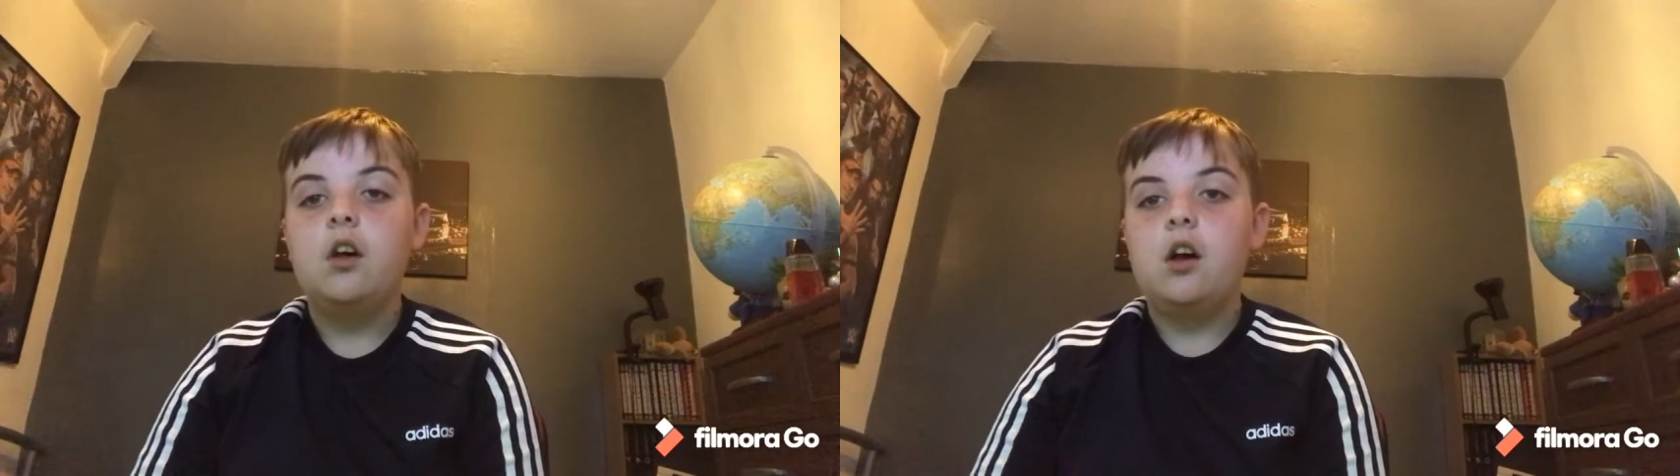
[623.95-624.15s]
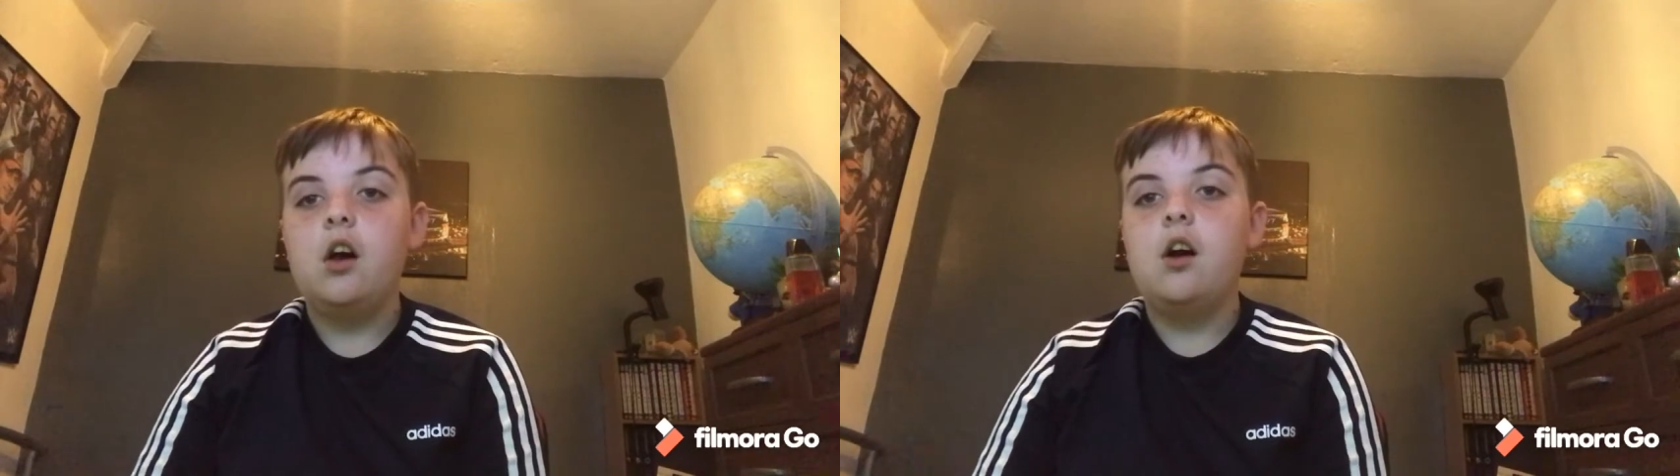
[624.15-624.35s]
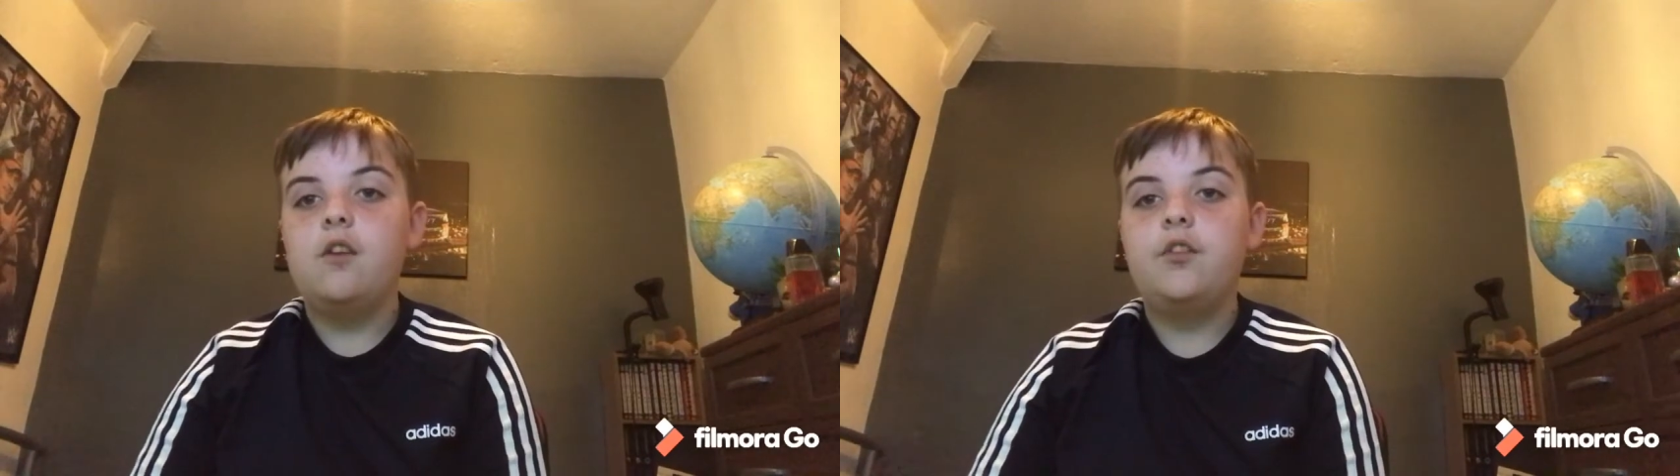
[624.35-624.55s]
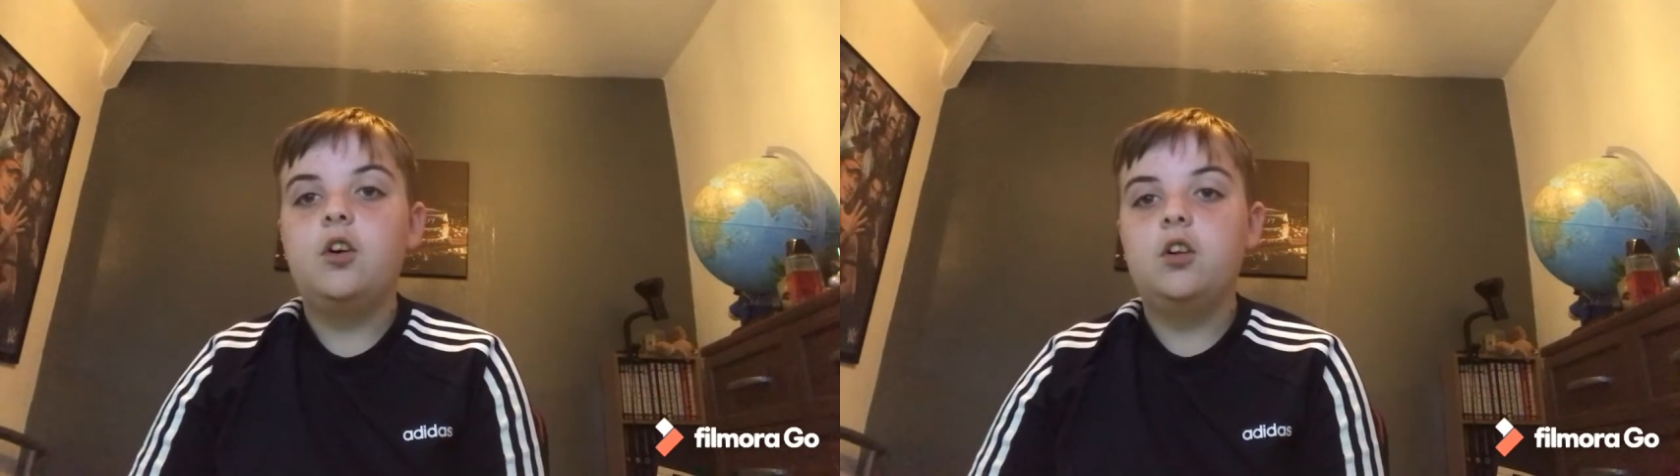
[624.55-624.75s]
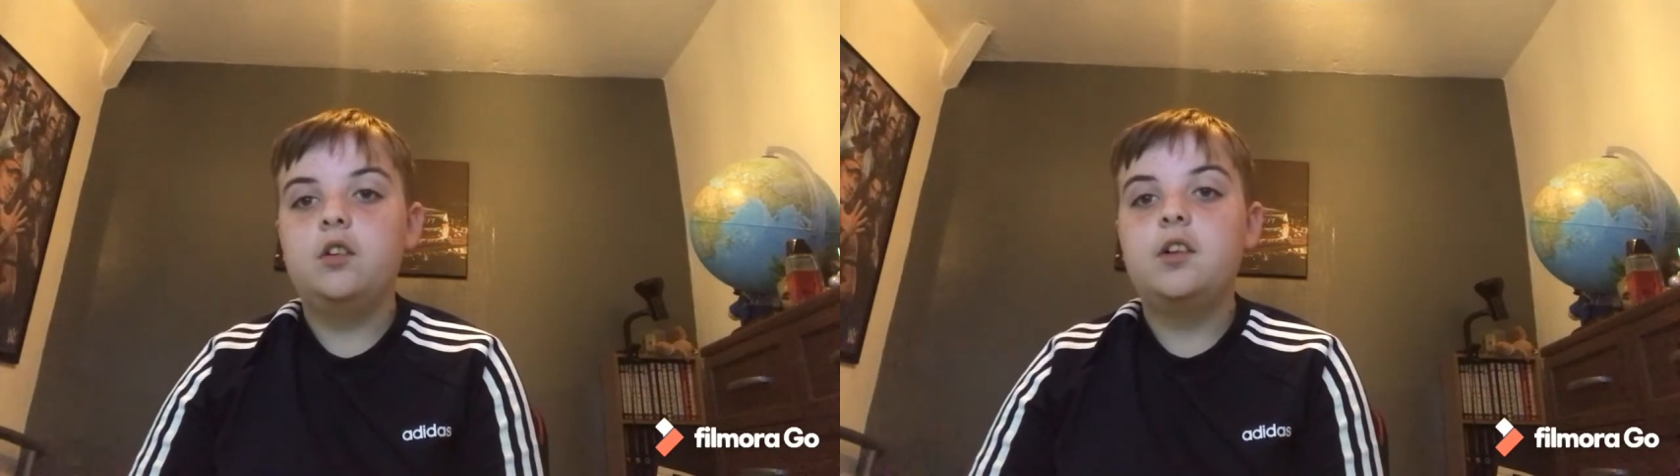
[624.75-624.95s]

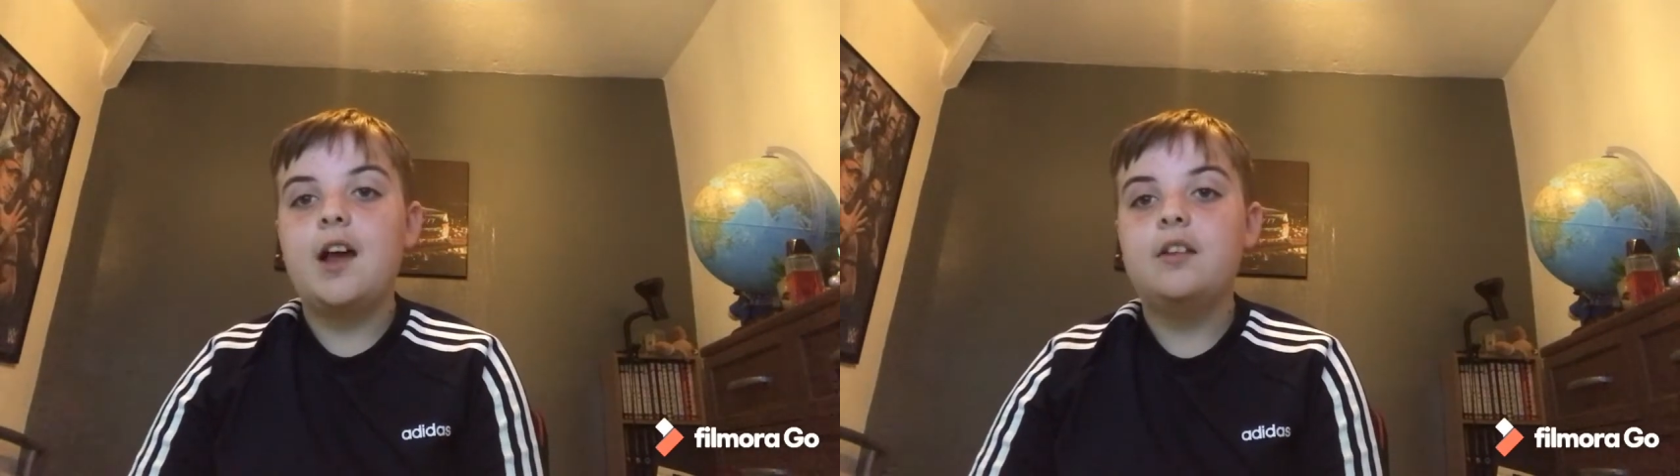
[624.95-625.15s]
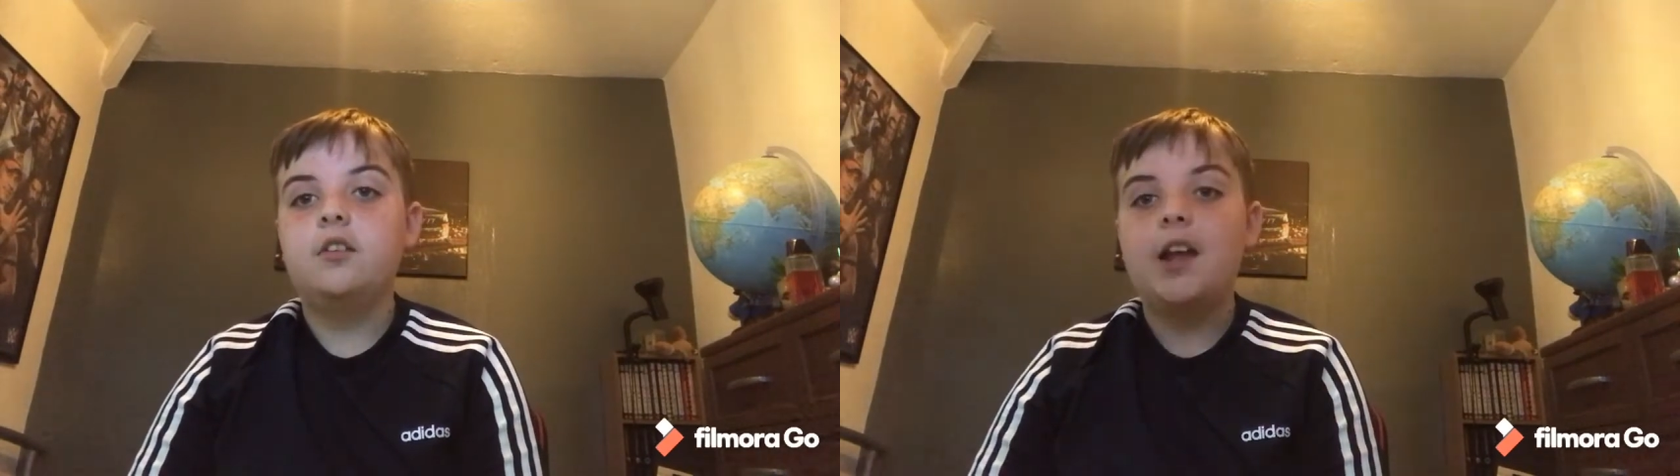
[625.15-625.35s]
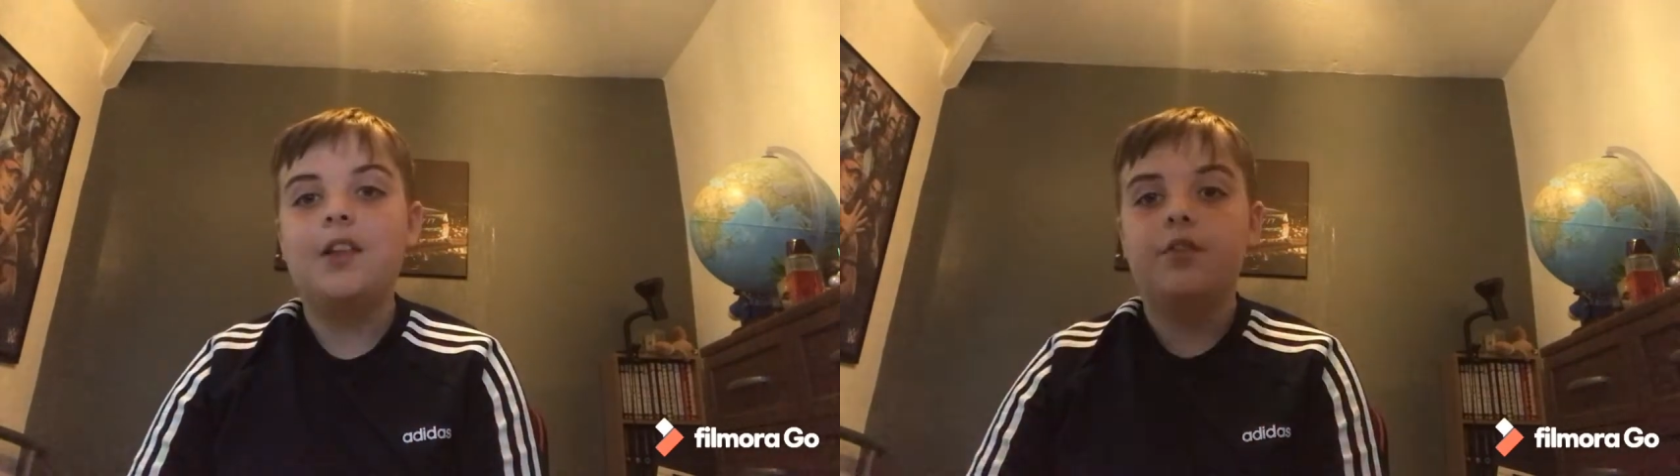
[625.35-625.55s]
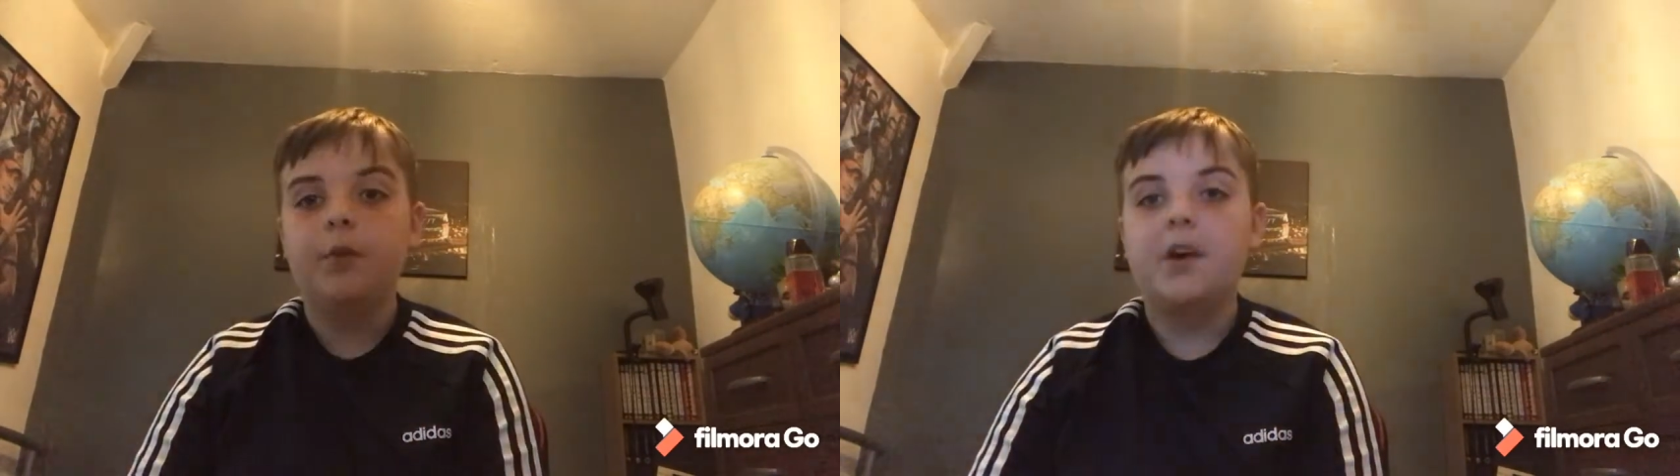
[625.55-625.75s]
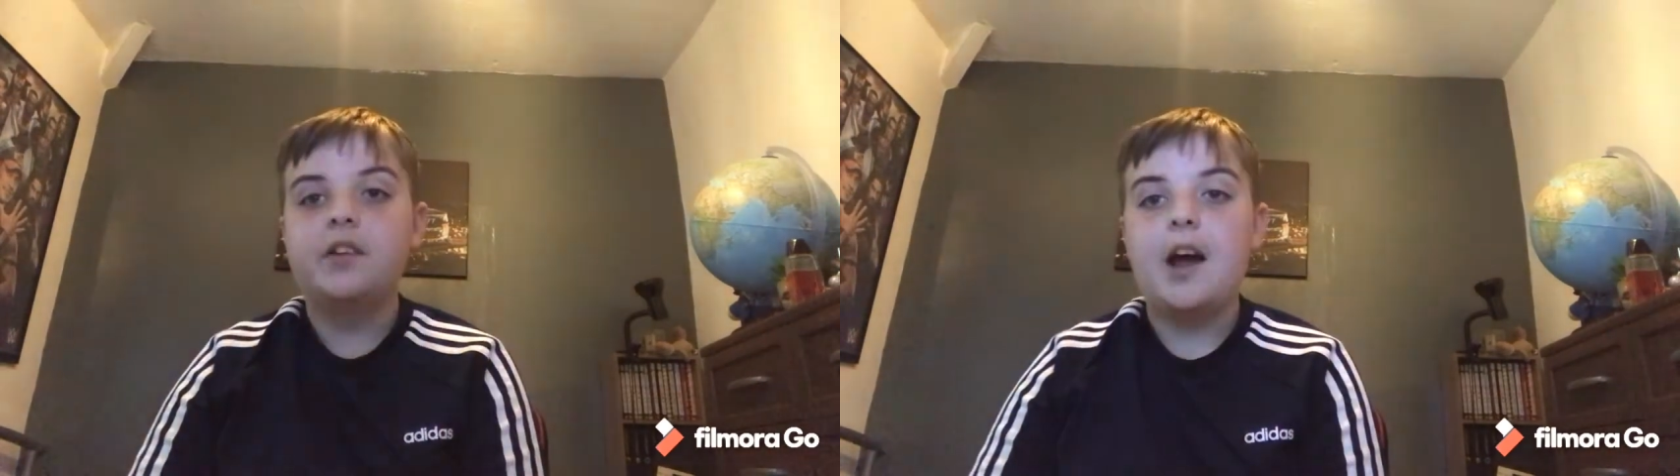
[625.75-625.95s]
For 10th for
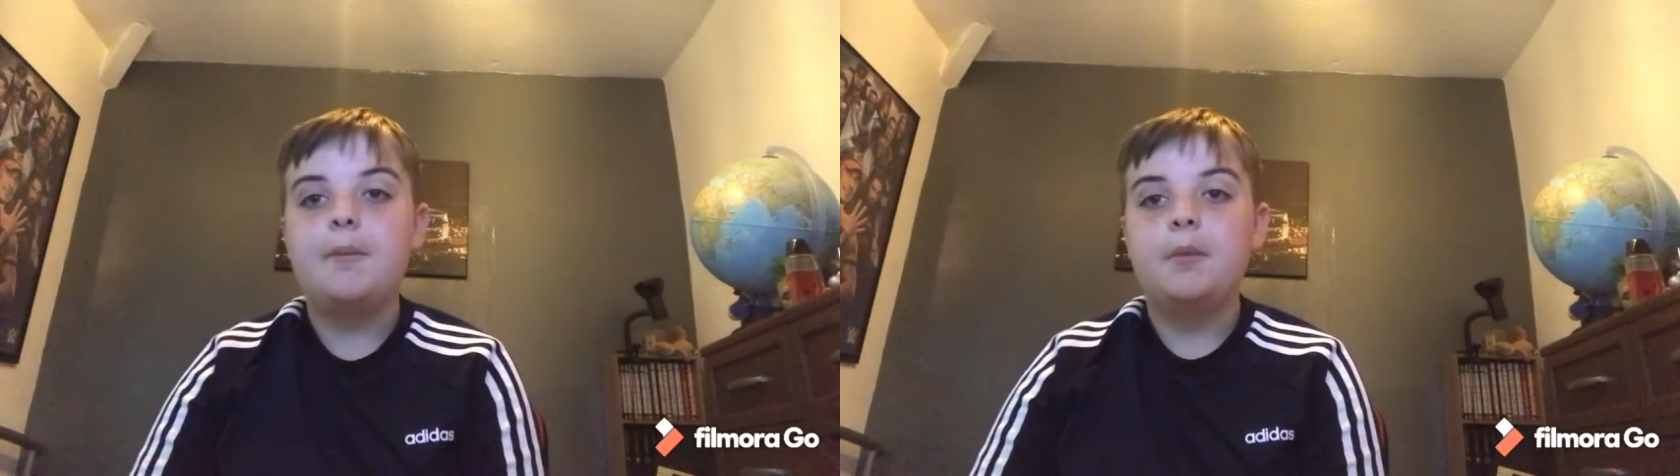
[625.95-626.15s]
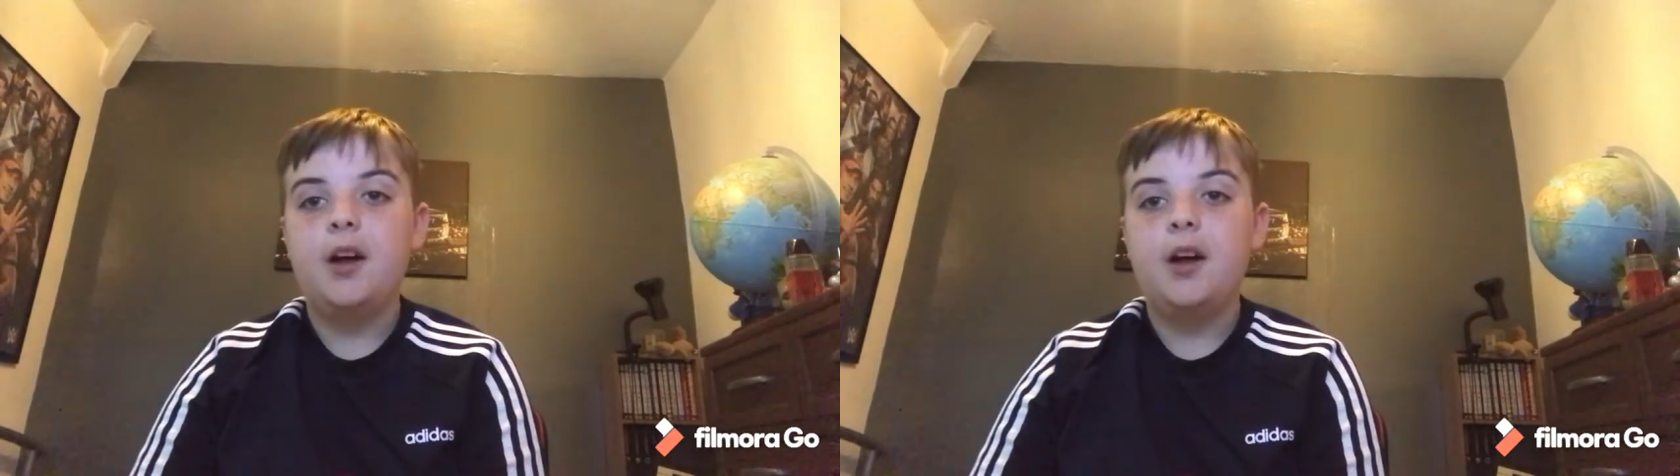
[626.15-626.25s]
West Ham,